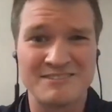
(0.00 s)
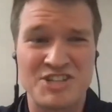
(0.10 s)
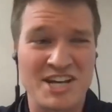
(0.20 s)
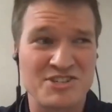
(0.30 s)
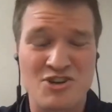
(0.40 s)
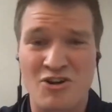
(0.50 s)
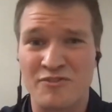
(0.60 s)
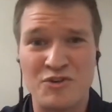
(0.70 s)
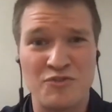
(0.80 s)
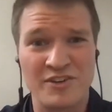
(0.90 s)
chances are
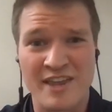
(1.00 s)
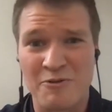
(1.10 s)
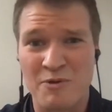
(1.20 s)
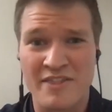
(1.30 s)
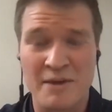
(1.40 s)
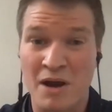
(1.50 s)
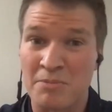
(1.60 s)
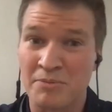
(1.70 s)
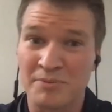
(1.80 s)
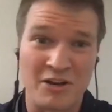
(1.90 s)
if you feel that way, they
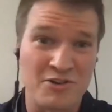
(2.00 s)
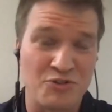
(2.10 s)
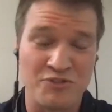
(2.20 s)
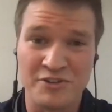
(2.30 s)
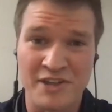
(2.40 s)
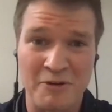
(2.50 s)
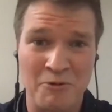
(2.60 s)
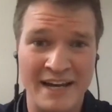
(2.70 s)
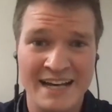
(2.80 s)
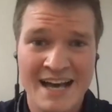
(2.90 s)
probably also feel that
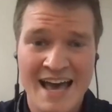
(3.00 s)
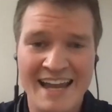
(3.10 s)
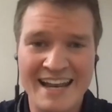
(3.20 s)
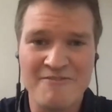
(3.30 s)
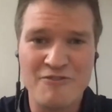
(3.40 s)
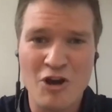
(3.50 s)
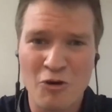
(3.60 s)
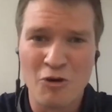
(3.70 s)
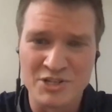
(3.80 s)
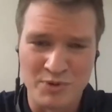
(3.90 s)
way. And if
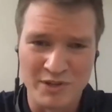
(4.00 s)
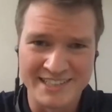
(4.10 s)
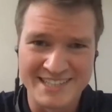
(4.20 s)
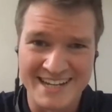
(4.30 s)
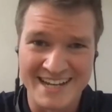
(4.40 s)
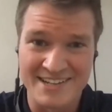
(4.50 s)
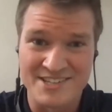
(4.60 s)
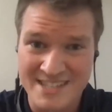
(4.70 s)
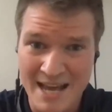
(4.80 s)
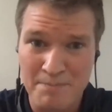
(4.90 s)
nobody's willing to take a
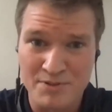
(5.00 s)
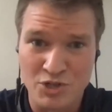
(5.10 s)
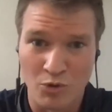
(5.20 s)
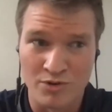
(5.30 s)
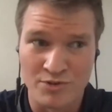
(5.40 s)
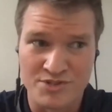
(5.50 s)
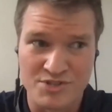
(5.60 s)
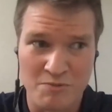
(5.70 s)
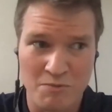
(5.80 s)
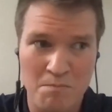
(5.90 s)
step
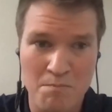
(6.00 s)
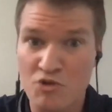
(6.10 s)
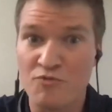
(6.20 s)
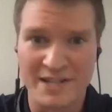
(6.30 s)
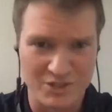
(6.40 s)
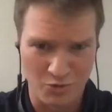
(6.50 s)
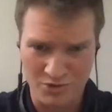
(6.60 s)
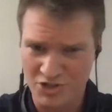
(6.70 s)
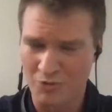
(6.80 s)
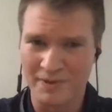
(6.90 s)
towards movement,
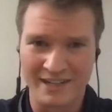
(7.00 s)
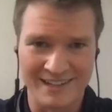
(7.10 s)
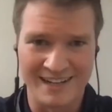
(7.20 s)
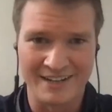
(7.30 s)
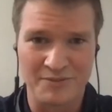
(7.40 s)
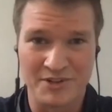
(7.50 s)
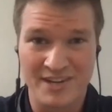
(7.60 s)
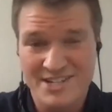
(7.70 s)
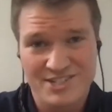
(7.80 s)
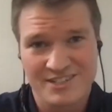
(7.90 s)
towards opening a line of
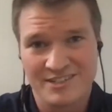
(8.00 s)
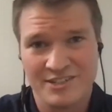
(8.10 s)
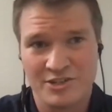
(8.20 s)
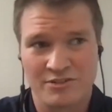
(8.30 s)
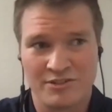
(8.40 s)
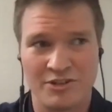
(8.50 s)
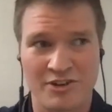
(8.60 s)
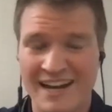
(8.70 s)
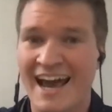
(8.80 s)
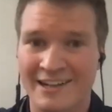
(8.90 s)
communication, you're you're
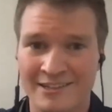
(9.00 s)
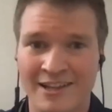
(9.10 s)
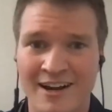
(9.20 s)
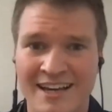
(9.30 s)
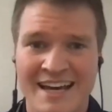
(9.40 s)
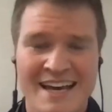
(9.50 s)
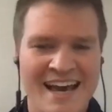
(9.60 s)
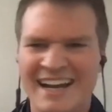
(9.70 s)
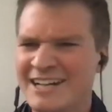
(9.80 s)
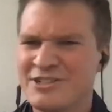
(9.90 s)
kind of out of luck.
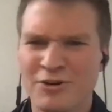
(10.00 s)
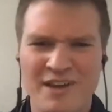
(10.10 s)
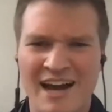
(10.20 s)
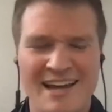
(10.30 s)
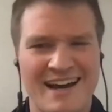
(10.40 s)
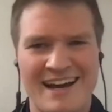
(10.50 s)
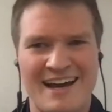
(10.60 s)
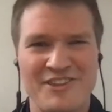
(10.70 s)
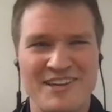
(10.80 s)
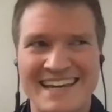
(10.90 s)
And I don't I,
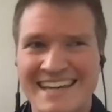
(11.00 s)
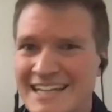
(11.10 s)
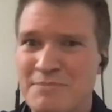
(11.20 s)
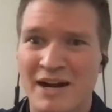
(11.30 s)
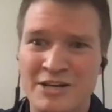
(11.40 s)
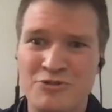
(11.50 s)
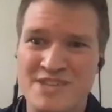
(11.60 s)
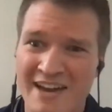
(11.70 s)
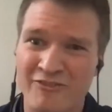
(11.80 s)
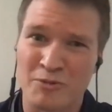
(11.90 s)
I think anybody who's
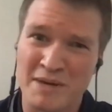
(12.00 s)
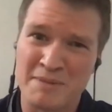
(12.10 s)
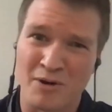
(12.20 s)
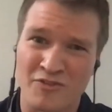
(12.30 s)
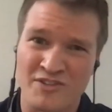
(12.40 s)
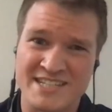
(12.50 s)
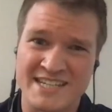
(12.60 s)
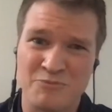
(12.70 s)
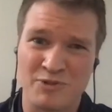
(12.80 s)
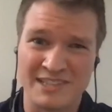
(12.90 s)
ever been part of a
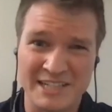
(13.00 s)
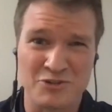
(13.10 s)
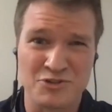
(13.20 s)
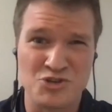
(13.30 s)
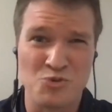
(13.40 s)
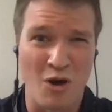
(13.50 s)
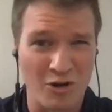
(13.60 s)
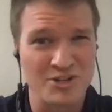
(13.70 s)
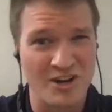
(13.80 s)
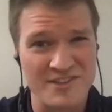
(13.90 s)
team with leaders who
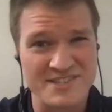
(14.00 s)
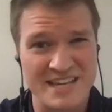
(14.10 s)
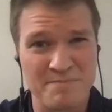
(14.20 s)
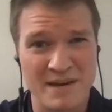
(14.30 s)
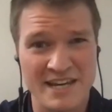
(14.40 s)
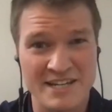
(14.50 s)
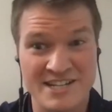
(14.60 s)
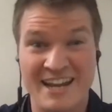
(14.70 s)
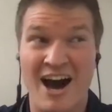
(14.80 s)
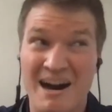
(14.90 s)
aren't on the same page
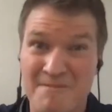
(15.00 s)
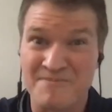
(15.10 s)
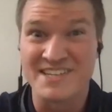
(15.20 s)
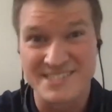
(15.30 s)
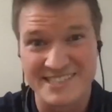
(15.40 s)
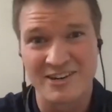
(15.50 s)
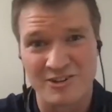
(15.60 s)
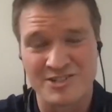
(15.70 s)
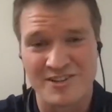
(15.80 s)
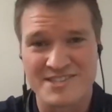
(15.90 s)
and obviously
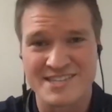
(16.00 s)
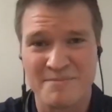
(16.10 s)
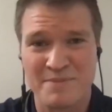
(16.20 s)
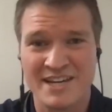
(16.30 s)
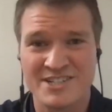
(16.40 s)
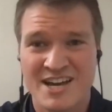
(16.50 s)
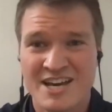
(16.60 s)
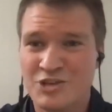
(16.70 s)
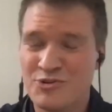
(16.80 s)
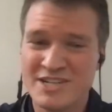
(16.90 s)
aren't on the same
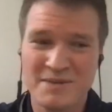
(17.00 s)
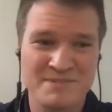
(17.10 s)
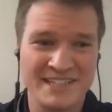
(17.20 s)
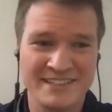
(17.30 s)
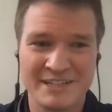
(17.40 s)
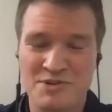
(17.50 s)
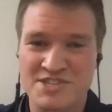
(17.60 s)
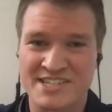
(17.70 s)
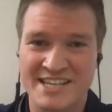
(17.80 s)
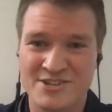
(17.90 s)
page, you end up dealing with
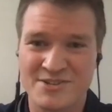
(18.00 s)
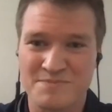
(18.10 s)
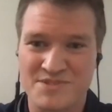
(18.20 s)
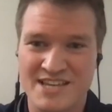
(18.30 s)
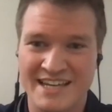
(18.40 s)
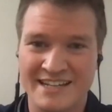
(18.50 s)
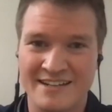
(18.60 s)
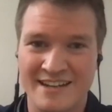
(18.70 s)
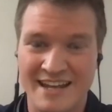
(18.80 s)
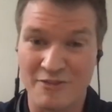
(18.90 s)
schisms
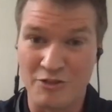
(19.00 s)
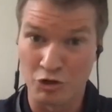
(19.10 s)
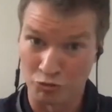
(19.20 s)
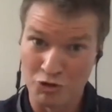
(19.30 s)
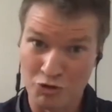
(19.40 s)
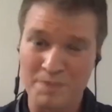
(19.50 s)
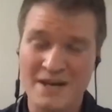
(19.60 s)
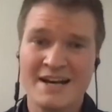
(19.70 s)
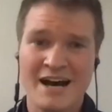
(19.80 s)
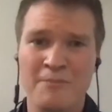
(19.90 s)
in in the group.
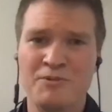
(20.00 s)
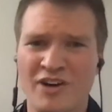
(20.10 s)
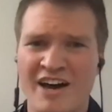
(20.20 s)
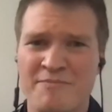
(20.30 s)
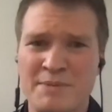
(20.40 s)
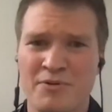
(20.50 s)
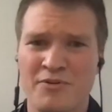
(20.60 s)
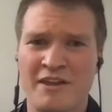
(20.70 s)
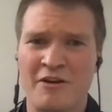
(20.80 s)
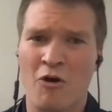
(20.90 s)
Um, you'll have people
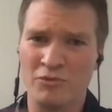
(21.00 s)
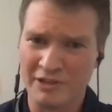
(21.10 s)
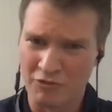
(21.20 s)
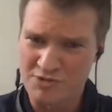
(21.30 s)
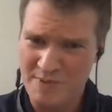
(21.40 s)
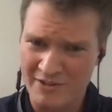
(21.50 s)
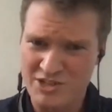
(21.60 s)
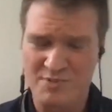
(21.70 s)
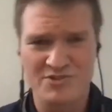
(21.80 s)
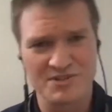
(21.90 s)
that only respect
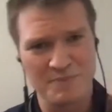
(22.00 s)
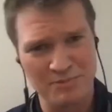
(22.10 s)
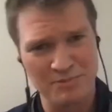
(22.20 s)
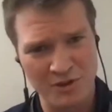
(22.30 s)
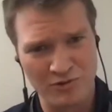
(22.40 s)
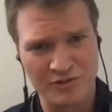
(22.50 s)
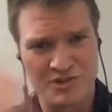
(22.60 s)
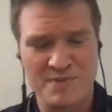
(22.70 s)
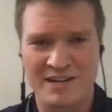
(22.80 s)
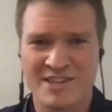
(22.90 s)
this person, people that only
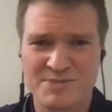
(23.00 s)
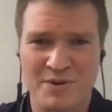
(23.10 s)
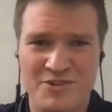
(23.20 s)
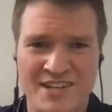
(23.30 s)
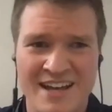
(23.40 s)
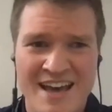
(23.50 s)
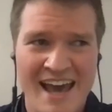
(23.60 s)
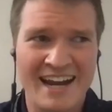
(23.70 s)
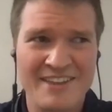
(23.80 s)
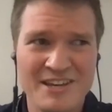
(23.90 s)
respect this person.
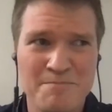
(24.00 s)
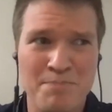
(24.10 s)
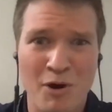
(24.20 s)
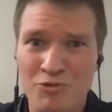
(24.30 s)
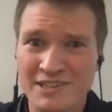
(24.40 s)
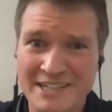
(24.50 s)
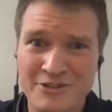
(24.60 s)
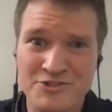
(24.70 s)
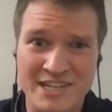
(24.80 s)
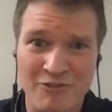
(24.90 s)
And I think both
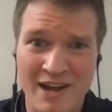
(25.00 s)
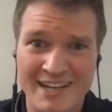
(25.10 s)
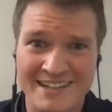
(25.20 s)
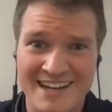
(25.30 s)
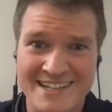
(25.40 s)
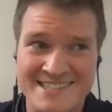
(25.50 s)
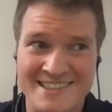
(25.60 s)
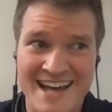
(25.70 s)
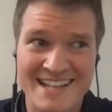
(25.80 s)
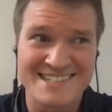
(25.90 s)
leaders can recognize
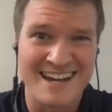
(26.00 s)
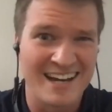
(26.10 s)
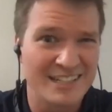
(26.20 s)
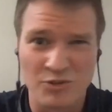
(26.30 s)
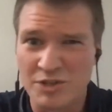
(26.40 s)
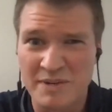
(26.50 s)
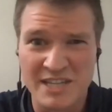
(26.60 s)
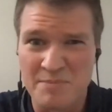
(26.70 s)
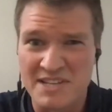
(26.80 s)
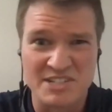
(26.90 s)
that's not going to be in
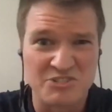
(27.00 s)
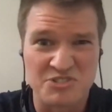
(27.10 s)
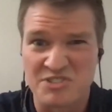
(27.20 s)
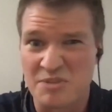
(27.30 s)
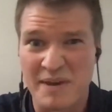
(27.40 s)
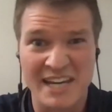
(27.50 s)
the best interest of the